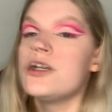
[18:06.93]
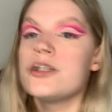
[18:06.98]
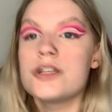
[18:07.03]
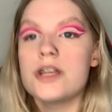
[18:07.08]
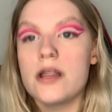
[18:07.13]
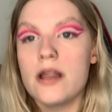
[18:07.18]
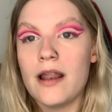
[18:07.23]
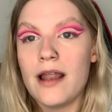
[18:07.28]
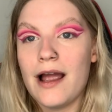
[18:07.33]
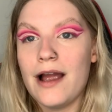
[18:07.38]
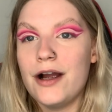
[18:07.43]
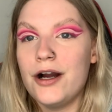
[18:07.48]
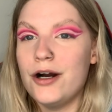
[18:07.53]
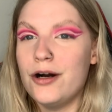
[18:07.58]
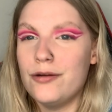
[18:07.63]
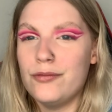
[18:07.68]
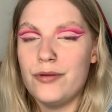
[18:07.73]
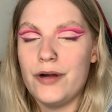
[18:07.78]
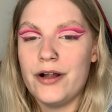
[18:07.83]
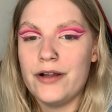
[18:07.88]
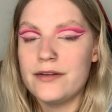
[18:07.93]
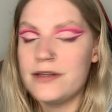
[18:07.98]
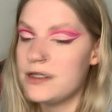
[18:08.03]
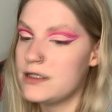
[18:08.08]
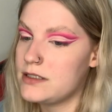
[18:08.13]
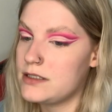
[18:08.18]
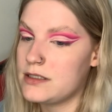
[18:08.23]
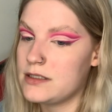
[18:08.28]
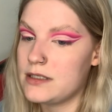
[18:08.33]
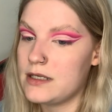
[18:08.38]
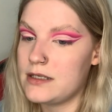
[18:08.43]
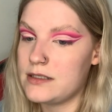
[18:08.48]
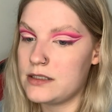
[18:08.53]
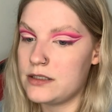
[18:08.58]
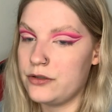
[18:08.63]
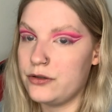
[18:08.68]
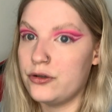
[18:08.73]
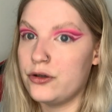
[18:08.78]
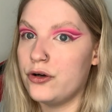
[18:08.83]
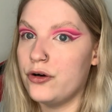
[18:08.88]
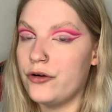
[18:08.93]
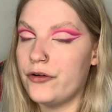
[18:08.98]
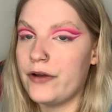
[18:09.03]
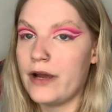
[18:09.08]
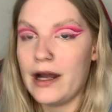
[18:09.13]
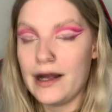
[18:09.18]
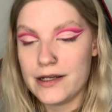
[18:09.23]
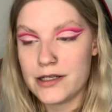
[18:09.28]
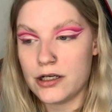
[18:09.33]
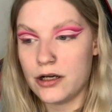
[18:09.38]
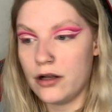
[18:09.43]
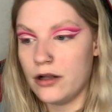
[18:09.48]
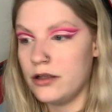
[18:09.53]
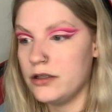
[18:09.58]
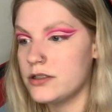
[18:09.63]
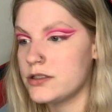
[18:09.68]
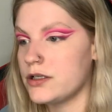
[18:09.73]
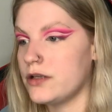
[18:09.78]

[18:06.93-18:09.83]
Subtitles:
So they're like, oh, well, this isn't good at all.